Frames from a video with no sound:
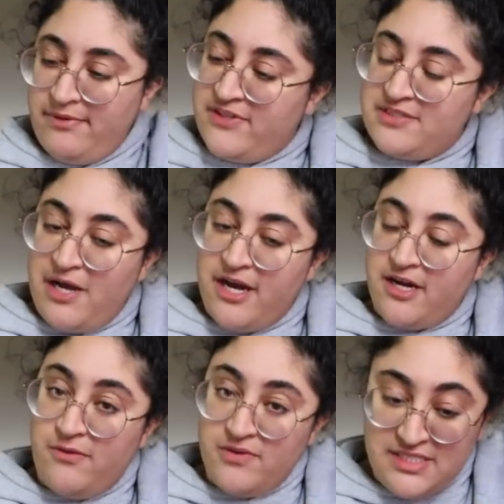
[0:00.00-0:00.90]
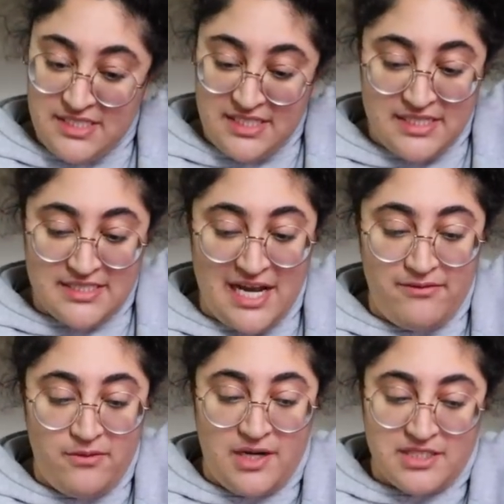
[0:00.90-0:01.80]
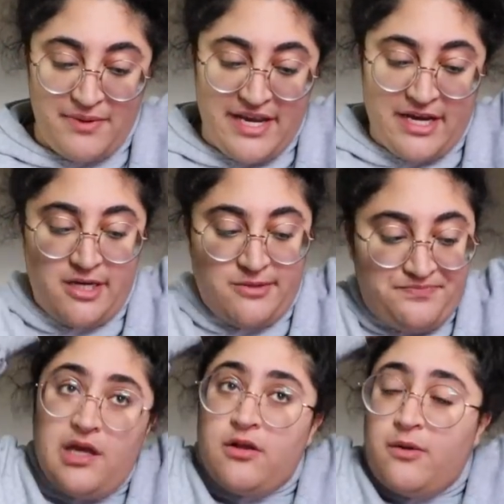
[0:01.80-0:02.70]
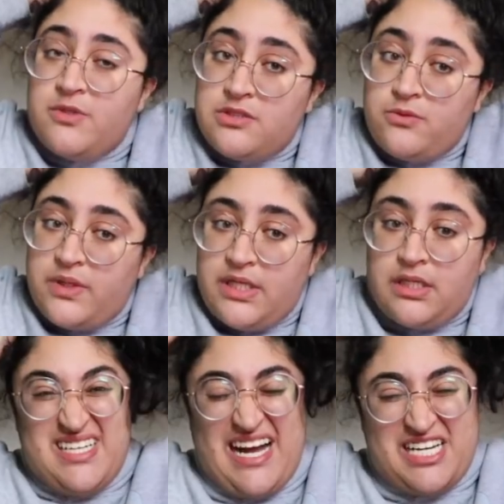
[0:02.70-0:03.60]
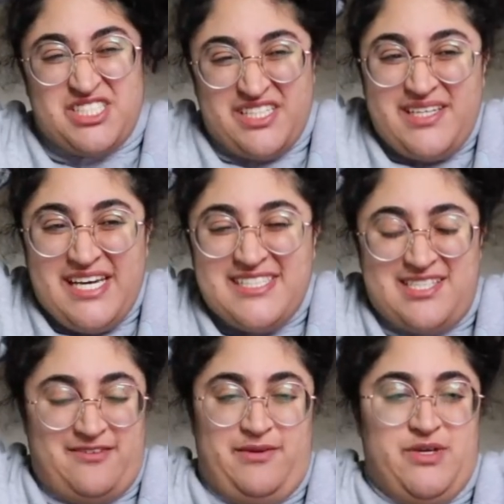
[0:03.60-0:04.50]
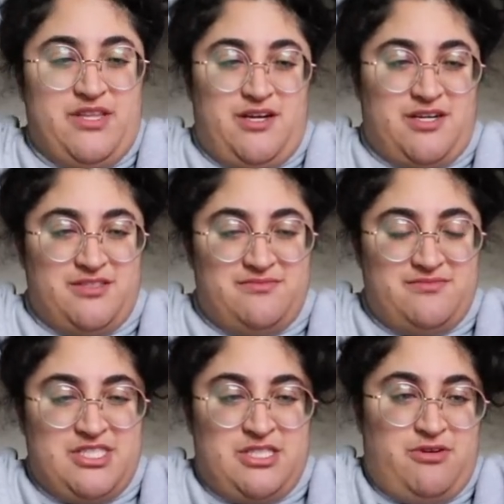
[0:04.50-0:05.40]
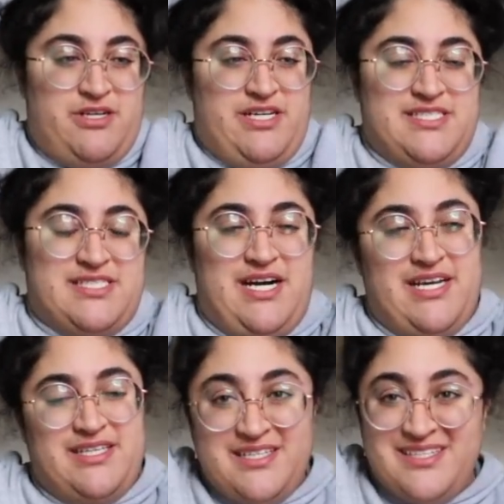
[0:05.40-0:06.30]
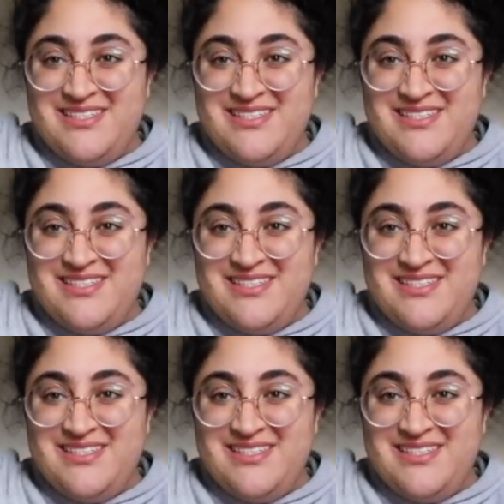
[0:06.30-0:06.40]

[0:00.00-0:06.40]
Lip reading: me fix my hair. Y'all wanna see this? I haven't washed my hair in almost a week. Actually, it's definitely been longer. Corona aside.